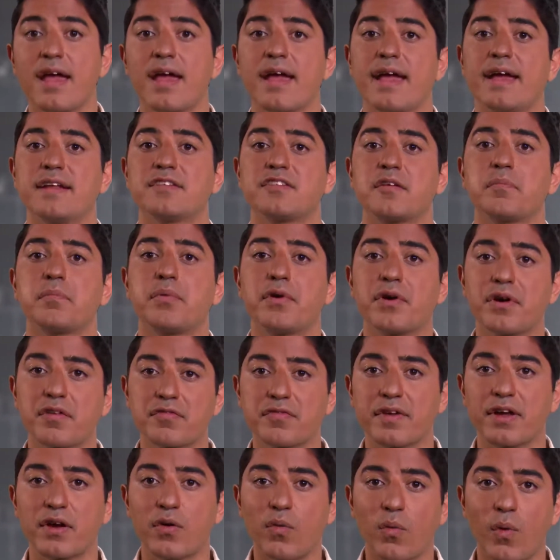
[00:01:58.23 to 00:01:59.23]
It's a
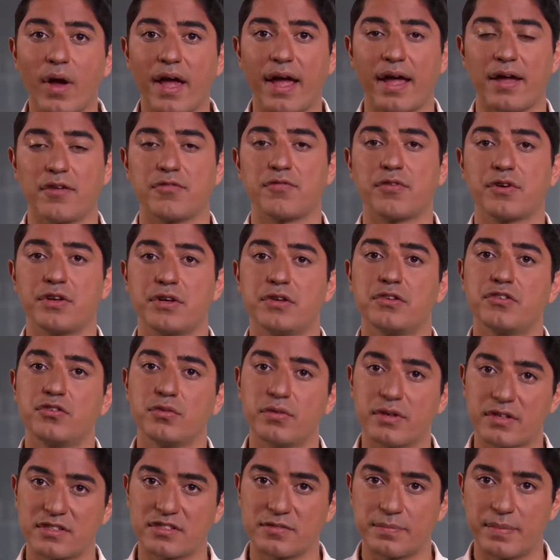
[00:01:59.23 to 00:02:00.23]
perfect way for you to
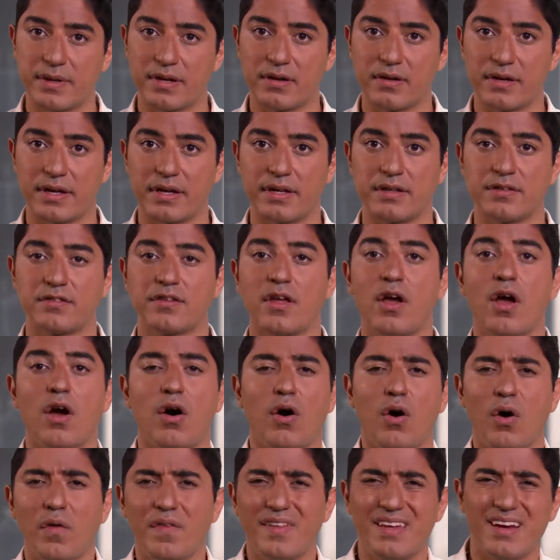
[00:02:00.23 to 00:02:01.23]
experience
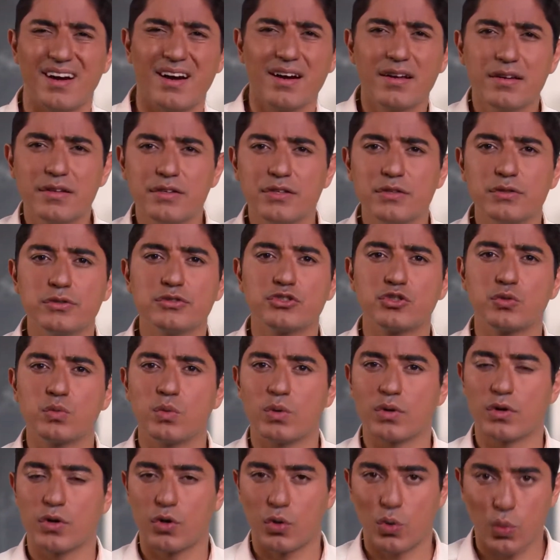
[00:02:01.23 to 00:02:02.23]
all the
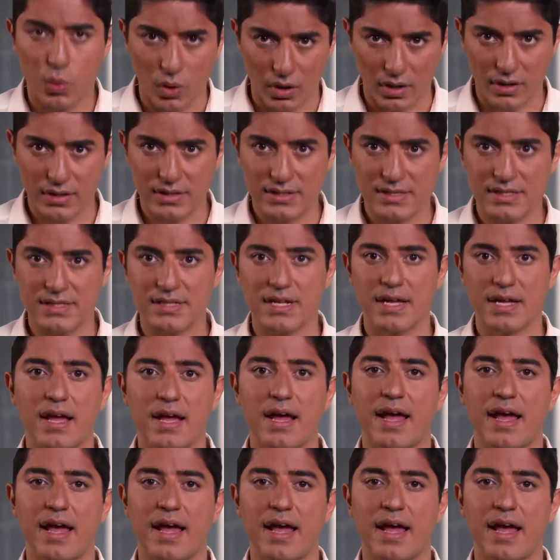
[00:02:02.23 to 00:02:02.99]
unusual quirks